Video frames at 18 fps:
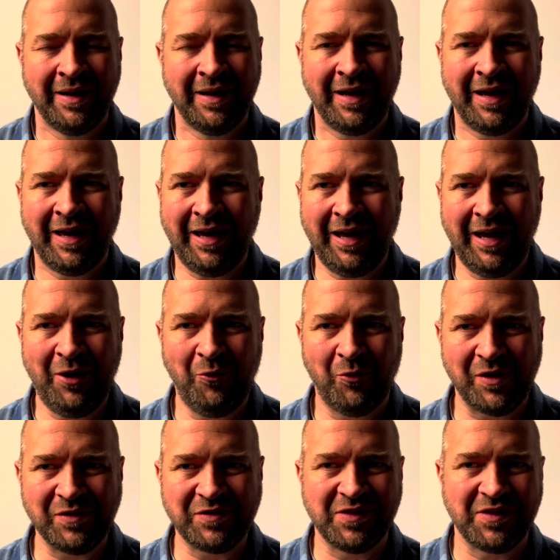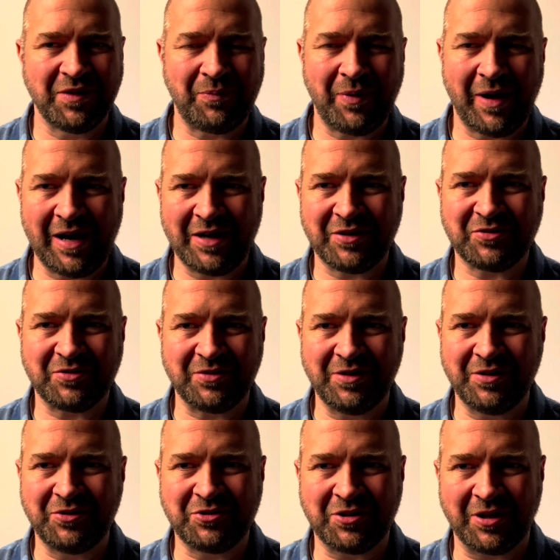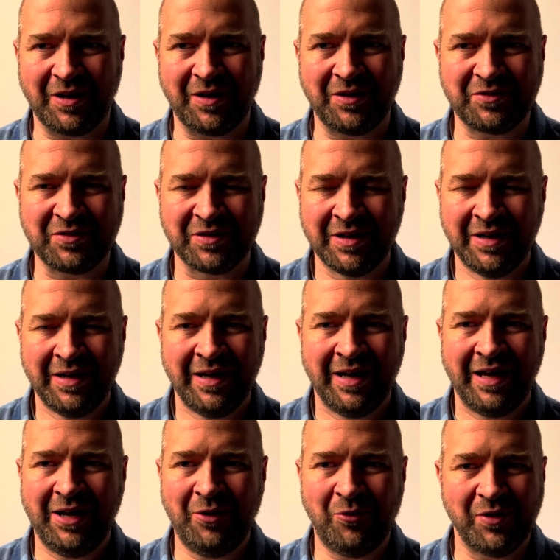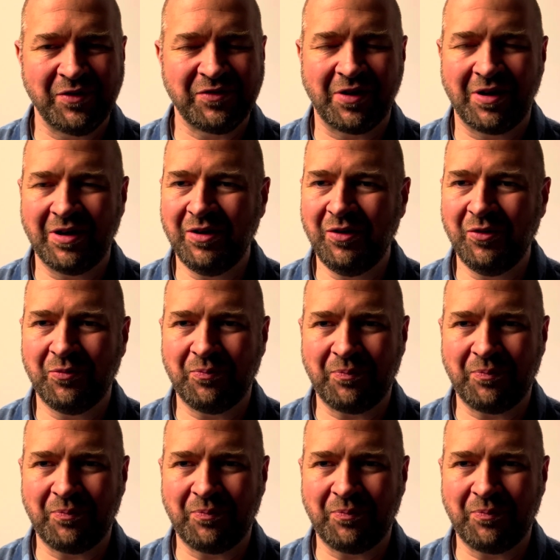He wasn't the pastor of the church. He wasn't our youth